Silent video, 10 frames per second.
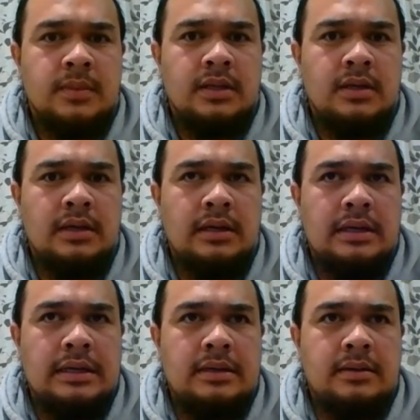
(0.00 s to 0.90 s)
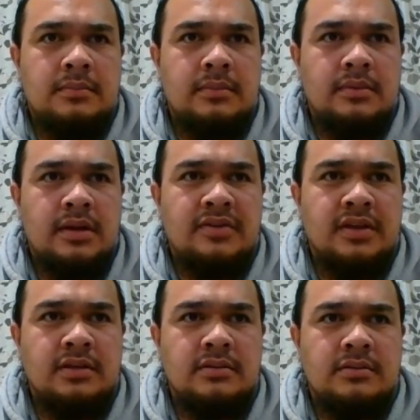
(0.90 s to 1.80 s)
I
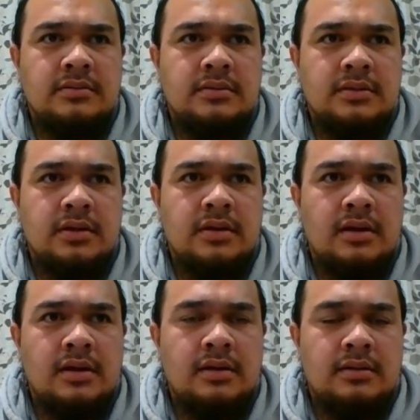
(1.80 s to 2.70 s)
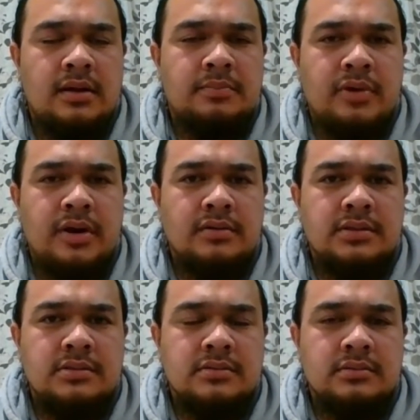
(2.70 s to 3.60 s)
think, I'm proud
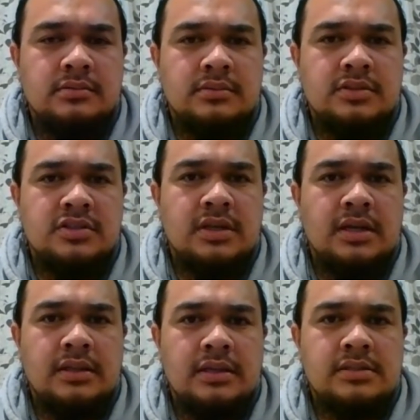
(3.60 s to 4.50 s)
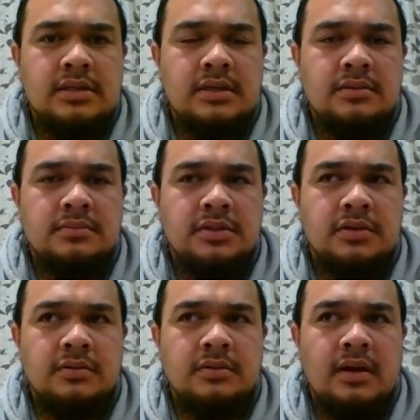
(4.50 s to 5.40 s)
to say that,
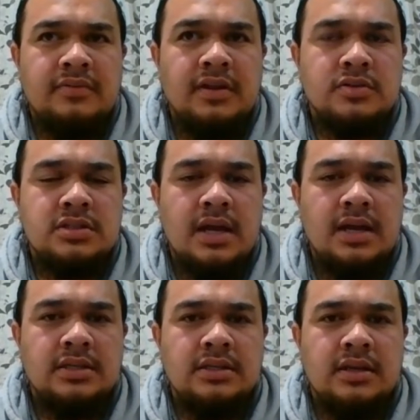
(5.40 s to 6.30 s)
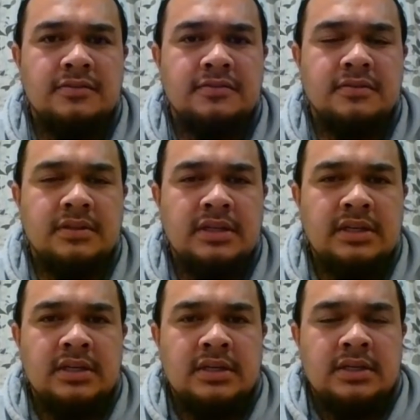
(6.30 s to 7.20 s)
I think I was lucky enough.
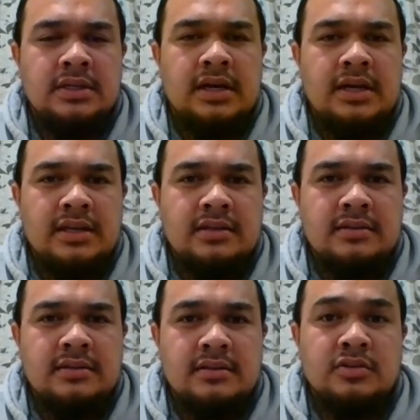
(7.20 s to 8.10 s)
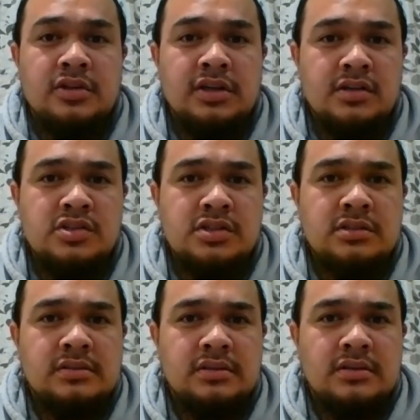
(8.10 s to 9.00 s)
I had a good English,
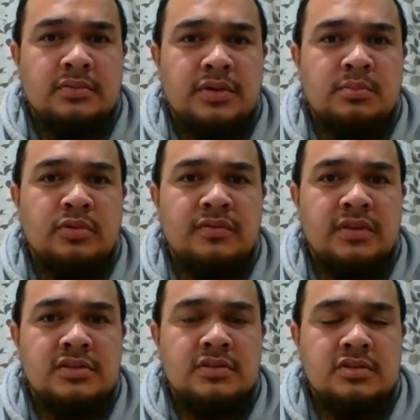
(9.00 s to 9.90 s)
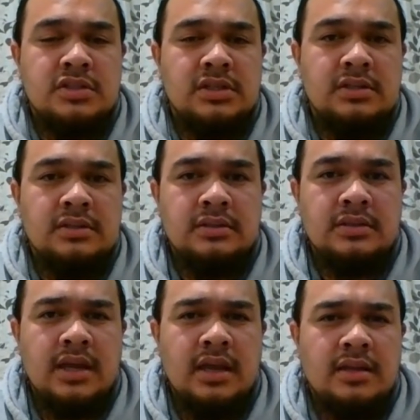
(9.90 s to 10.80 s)
when moving to New Zealand,
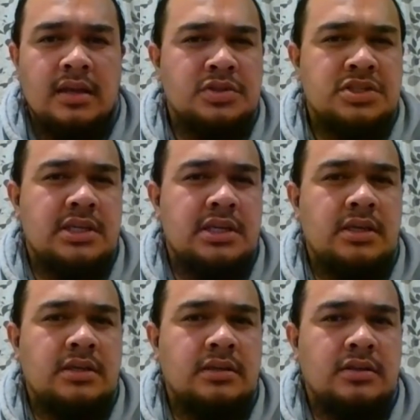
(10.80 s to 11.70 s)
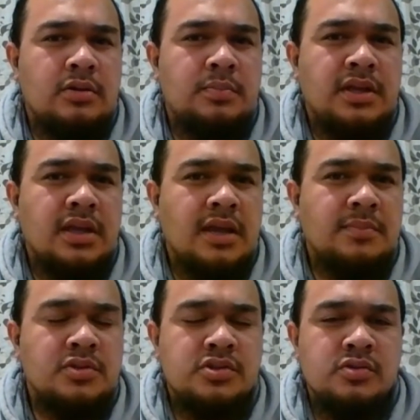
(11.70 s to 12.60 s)
and that was key, being
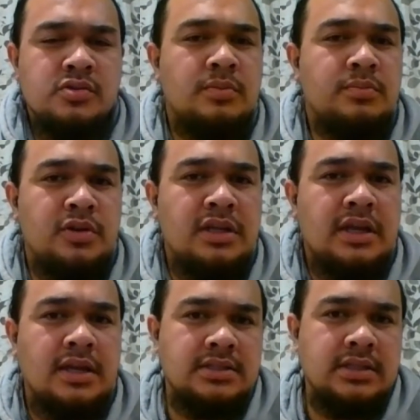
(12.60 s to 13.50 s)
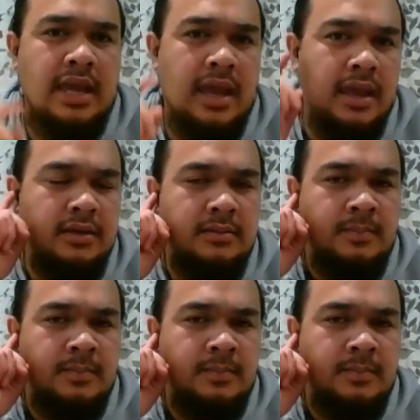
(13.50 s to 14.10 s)
able to communicate and